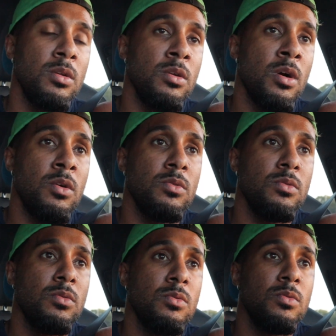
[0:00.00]
you know,
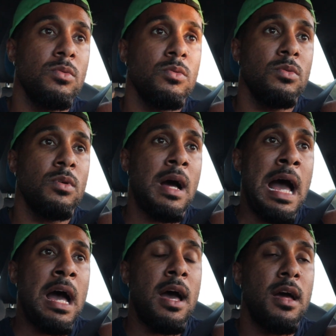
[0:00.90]

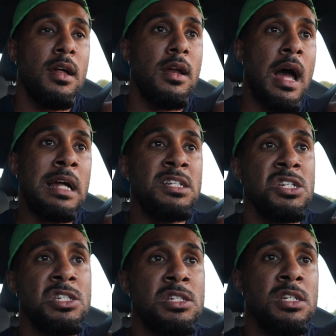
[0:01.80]
I
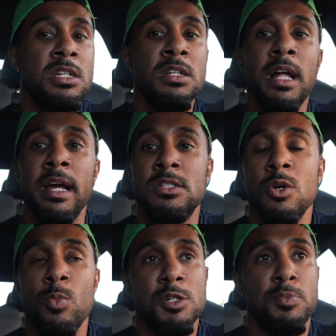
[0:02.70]
just see like
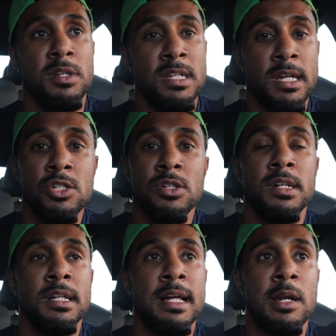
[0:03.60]
so much potential
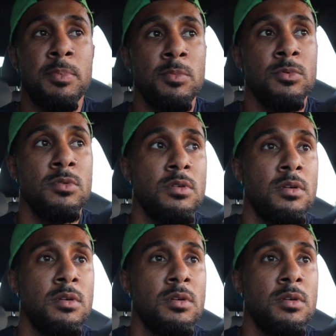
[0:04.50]
in a lot of people,